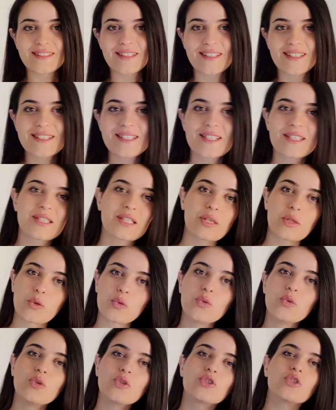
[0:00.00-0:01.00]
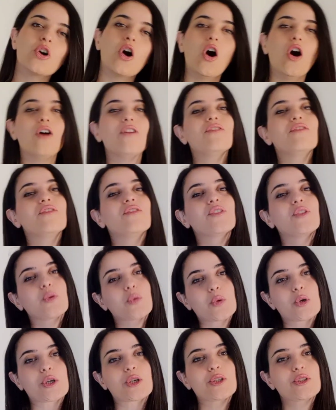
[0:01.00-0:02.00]
This is the root of the
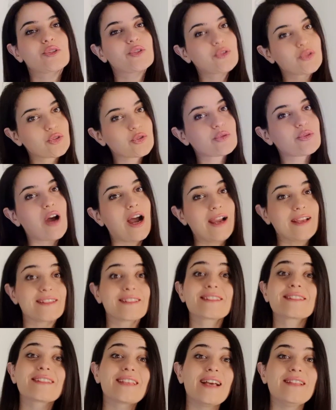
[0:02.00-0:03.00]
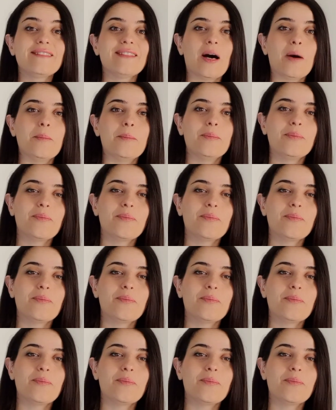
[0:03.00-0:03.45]
word to write, katab.